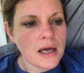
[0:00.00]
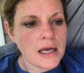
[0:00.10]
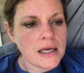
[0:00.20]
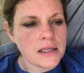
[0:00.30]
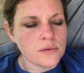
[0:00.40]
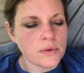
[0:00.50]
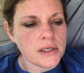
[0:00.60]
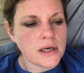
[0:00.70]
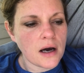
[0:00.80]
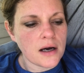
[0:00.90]
And we
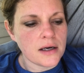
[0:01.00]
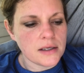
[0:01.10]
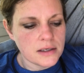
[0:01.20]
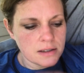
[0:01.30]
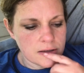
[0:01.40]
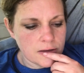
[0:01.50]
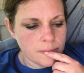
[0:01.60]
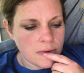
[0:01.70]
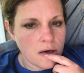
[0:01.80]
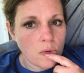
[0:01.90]
got
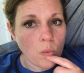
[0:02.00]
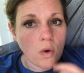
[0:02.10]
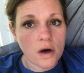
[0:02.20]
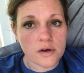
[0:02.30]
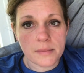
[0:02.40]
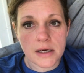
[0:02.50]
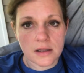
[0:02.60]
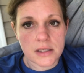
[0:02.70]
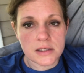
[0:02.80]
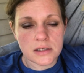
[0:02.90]

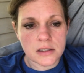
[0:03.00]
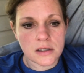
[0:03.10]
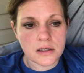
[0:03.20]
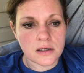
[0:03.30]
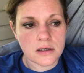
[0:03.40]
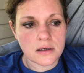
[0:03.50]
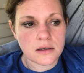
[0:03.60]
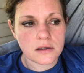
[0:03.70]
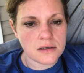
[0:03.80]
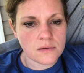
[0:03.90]
watermelon.
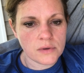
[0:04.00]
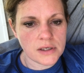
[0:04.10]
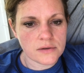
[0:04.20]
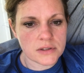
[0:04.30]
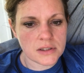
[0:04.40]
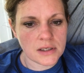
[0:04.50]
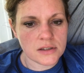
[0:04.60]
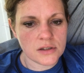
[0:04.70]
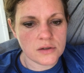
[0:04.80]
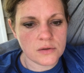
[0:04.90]
What else did I
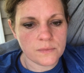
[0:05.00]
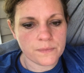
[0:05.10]
do?